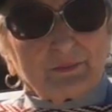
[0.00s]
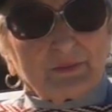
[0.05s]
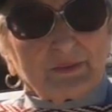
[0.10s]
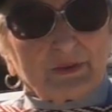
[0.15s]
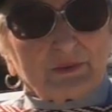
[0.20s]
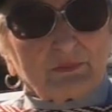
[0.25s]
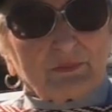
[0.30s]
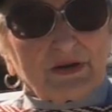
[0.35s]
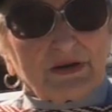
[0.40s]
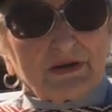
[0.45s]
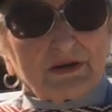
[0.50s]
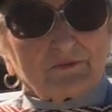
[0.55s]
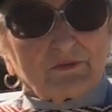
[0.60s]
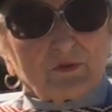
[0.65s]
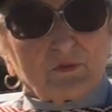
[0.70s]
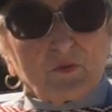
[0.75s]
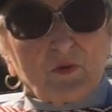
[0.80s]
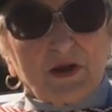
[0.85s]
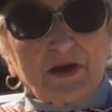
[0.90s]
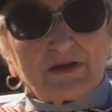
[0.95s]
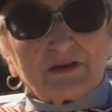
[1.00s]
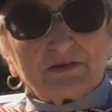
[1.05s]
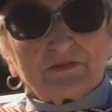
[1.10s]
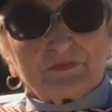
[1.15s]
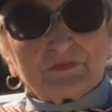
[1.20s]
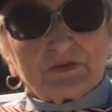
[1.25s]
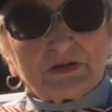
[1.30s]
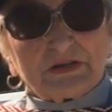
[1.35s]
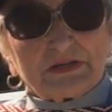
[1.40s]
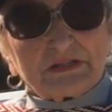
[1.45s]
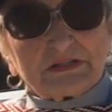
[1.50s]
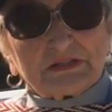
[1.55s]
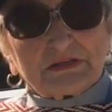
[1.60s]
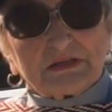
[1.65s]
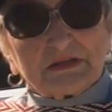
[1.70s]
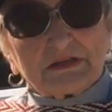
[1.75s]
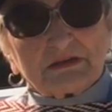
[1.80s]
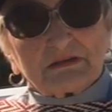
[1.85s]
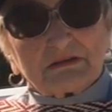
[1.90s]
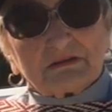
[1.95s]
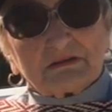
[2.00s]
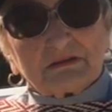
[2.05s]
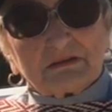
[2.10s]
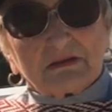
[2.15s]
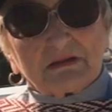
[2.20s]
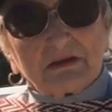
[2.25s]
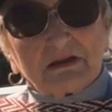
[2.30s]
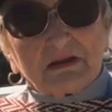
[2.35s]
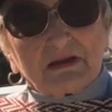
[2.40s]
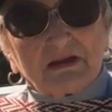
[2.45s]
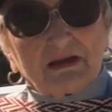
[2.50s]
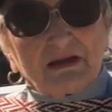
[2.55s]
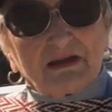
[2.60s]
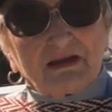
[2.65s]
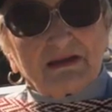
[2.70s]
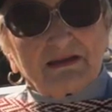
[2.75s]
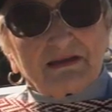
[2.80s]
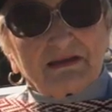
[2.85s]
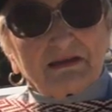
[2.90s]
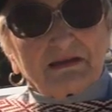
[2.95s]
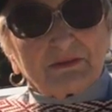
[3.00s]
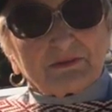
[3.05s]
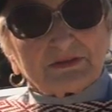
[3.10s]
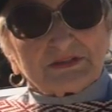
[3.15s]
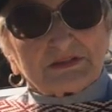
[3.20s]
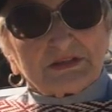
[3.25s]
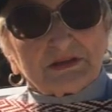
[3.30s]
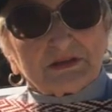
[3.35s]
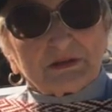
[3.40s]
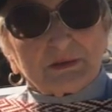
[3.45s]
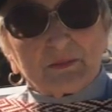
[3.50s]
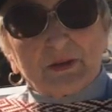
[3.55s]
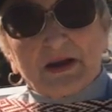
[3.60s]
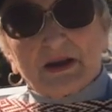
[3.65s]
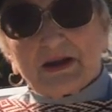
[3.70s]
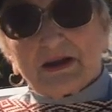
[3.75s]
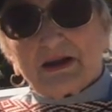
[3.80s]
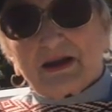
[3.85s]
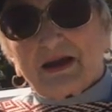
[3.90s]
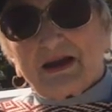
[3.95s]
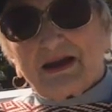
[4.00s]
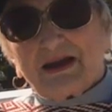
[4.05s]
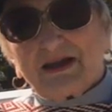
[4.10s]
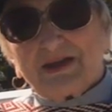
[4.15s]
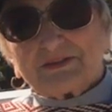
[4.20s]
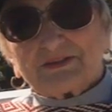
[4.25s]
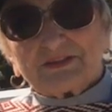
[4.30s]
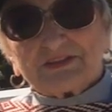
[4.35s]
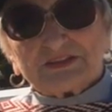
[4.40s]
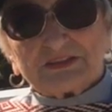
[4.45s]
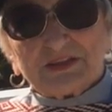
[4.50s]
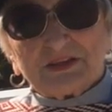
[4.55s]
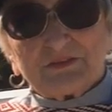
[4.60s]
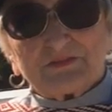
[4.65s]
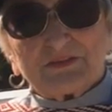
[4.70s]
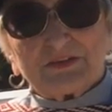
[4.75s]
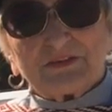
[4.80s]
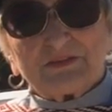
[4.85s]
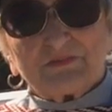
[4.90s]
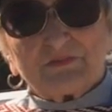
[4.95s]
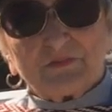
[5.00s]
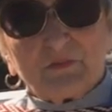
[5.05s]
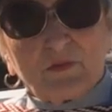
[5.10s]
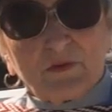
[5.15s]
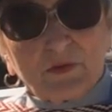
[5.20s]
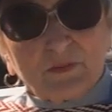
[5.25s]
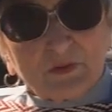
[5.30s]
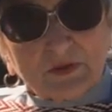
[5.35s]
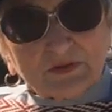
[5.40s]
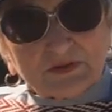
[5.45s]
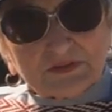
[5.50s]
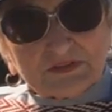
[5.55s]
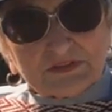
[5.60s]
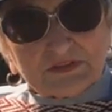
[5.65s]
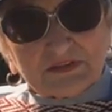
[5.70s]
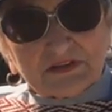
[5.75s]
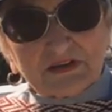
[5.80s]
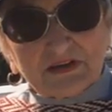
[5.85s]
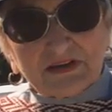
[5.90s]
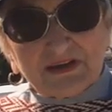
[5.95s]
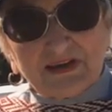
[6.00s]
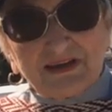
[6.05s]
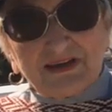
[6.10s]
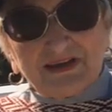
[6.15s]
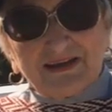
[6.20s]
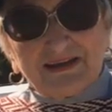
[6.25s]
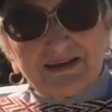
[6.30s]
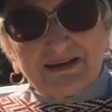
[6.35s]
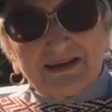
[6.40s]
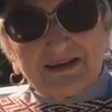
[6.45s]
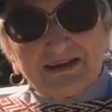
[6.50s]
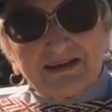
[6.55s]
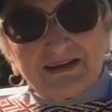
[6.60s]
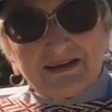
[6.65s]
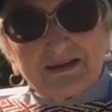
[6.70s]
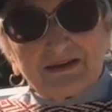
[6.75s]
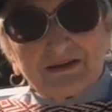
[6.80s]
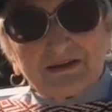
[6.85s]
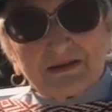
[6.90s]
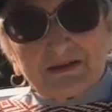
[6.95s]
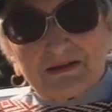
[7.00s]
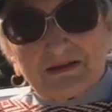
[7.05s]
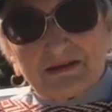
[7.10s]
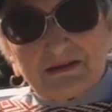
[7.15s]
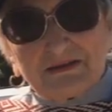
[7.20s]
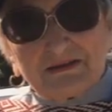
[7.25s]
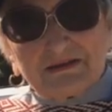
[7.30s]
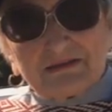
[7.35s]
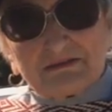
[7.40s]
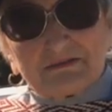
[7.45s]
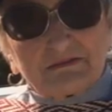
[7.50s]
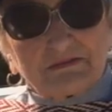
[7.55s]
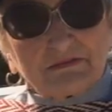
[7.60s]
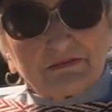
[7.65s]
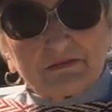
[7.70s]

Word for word: but we never wanted for anything. And I was thinking about it. I had seven formals in in